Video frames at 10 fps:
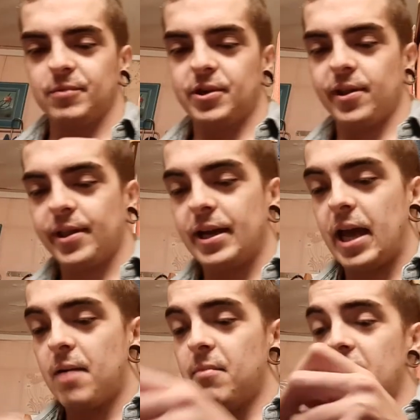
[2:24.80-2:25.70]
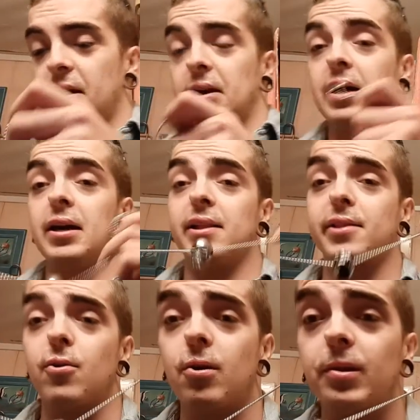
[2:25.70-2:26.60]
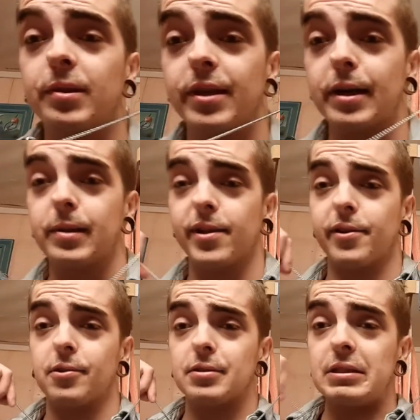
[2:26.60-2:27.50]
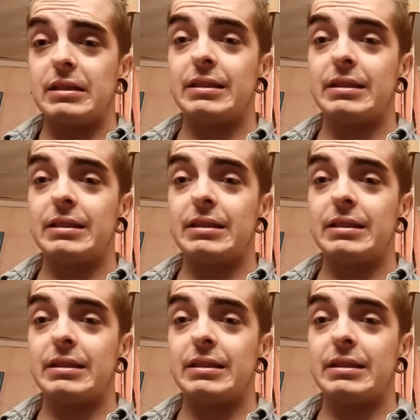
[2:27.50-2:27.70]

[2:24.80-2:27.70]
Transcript: I'm just taking my skull necklace home.